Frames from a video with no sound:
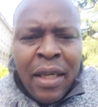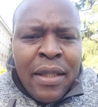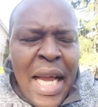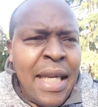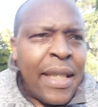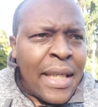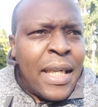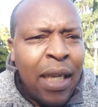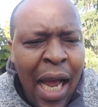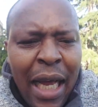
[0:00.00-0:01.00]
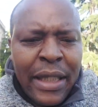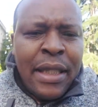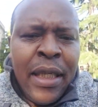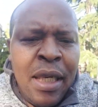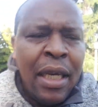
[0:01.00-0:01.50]
things
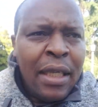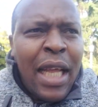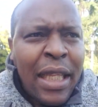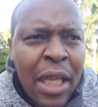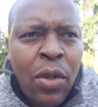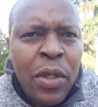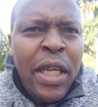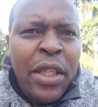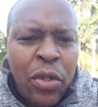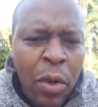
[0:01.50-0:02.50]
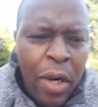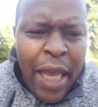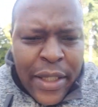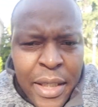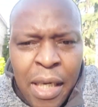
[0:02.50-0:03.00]
has started to
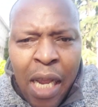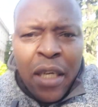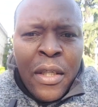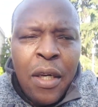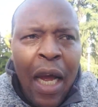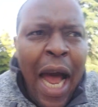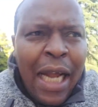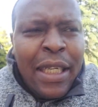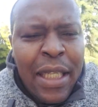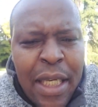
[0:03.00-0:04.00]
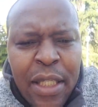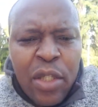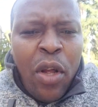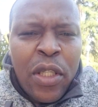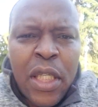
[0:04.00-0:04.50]
deteriorate, and this is
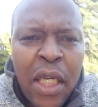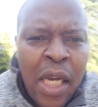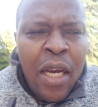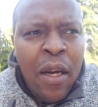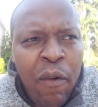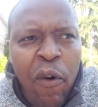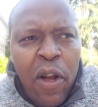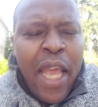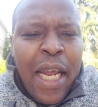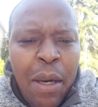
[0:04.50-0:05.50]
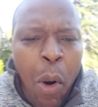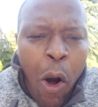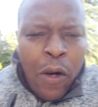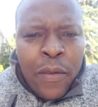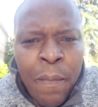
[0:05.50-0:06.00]
not funny anymore.
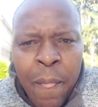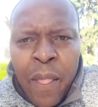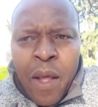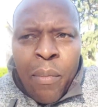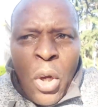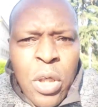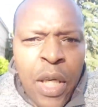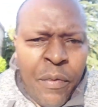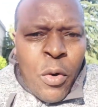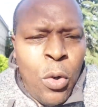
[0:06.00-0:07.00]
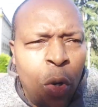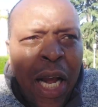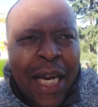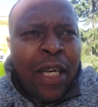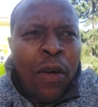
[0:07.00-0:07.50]
Because if you look
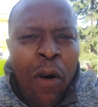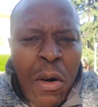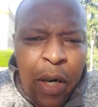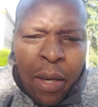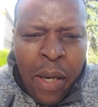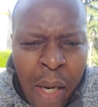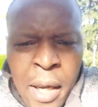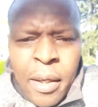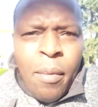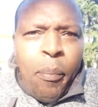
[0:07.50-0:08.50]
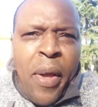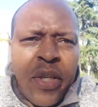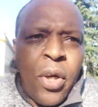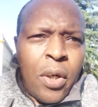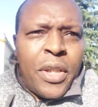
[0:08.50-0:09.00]
at the gory
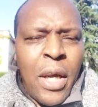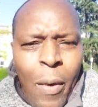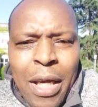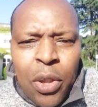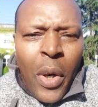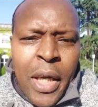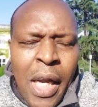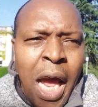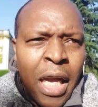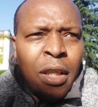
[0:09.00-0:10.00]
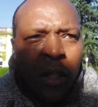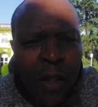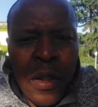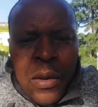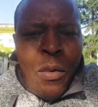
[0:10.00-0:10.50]
pictures they were showing,
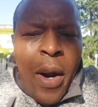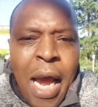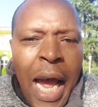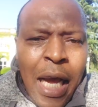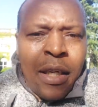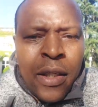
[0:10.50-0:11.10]
where